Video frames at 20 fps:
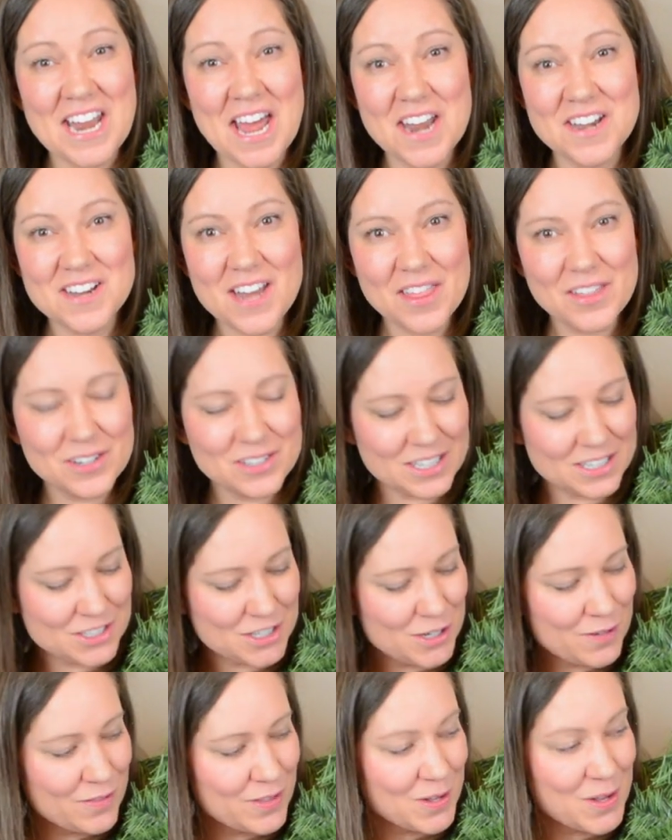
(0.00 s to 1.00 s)
another
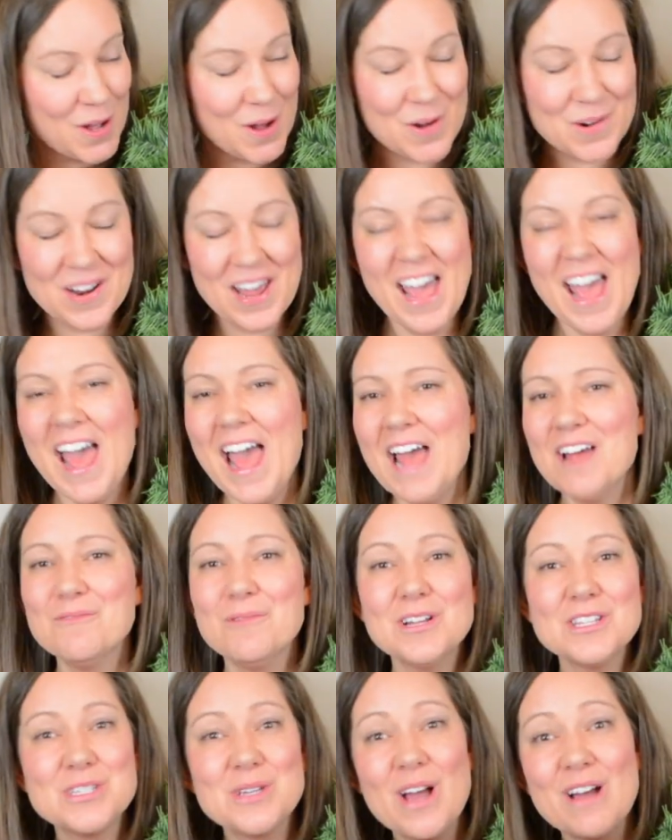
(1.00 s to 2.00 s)
digit of the code.
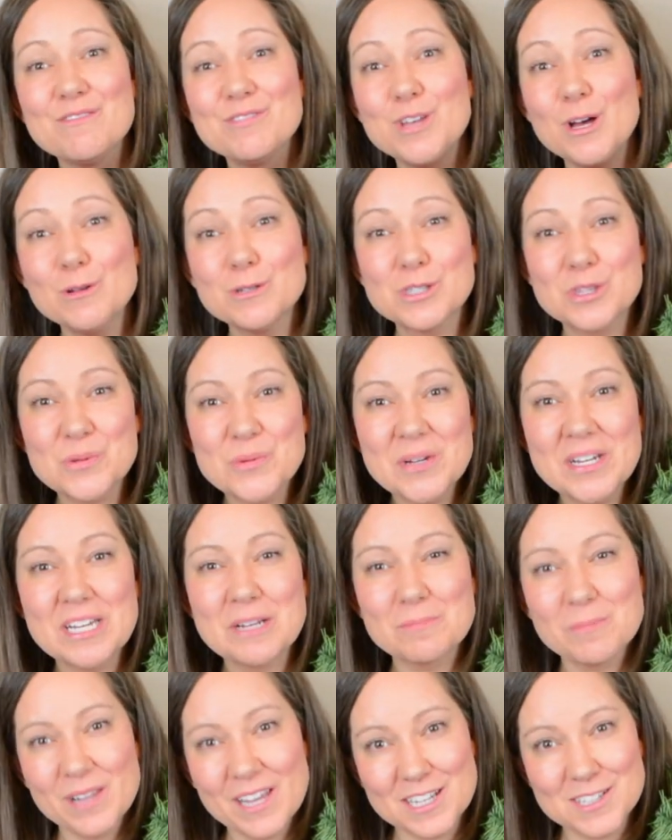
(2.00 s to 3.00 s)
Once you have those 3
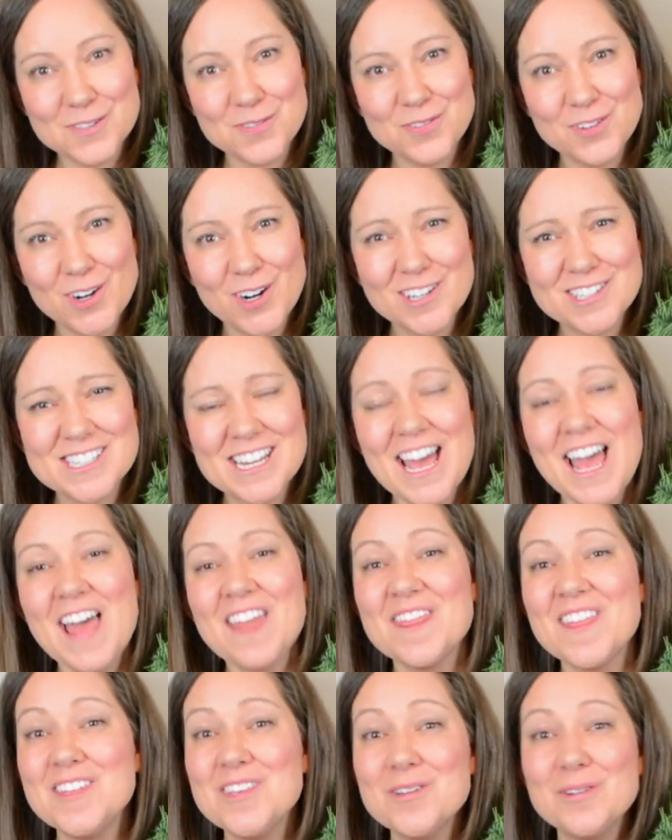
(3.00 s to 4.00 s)
in place first,
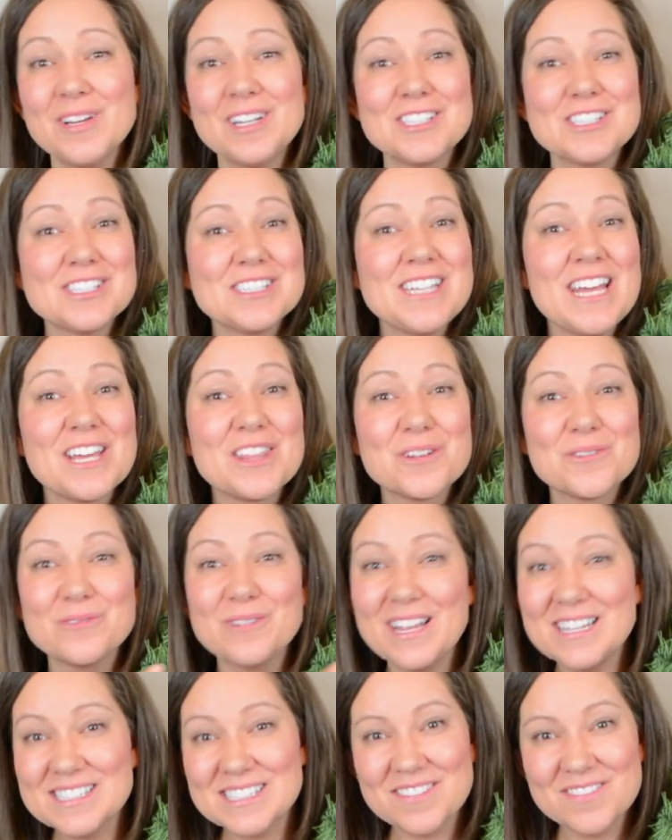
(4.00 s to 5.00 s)
then you can just take the
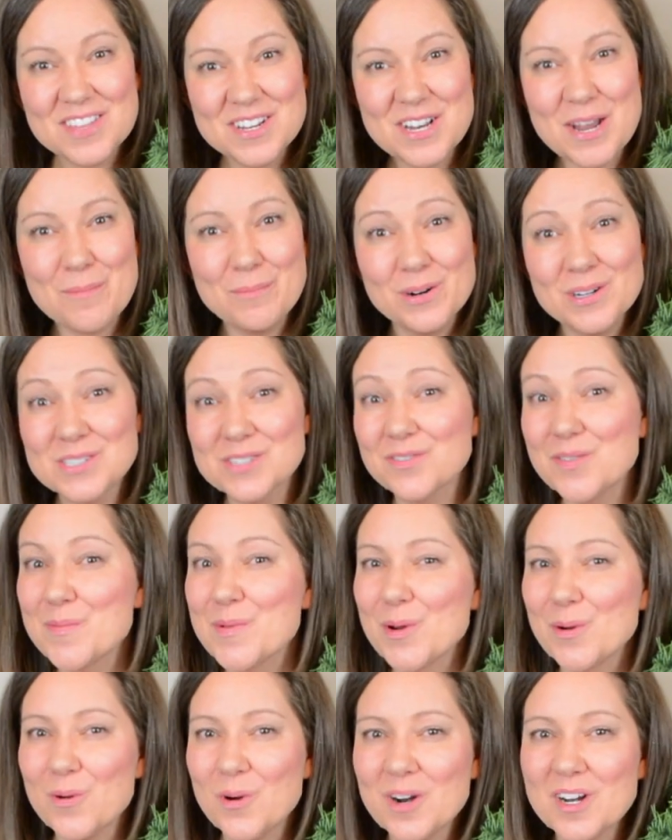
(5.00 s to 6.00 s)
rest of the numbers from
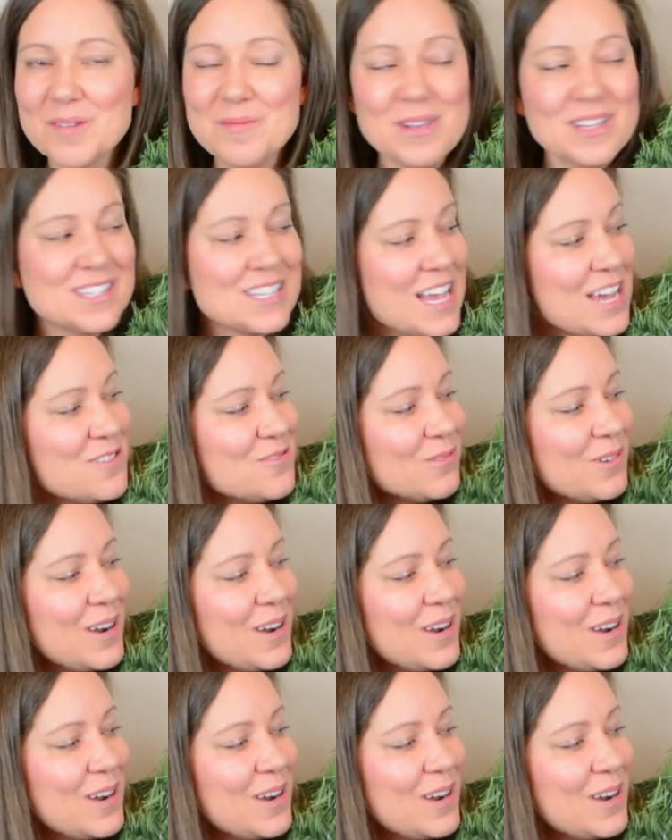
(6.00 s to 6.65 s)
your ornaments and